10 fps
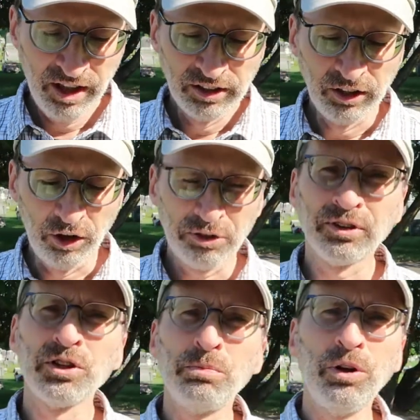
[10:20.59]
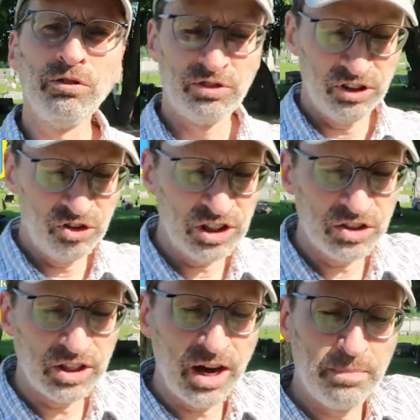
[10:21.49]
The Lutherans moved
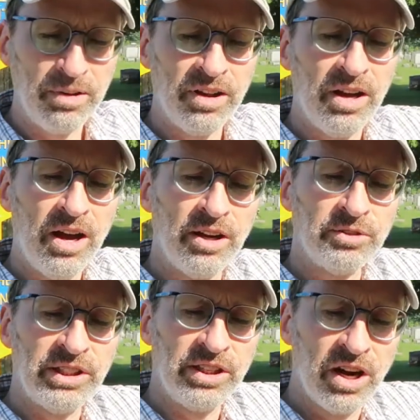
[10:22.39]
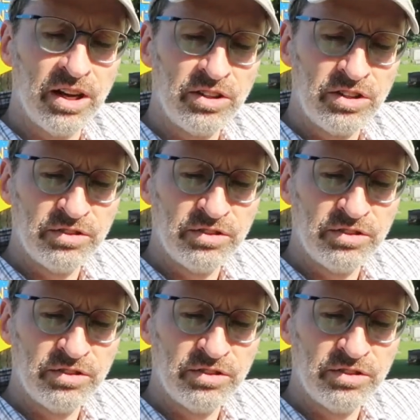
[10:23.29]
just a couple of hundred yards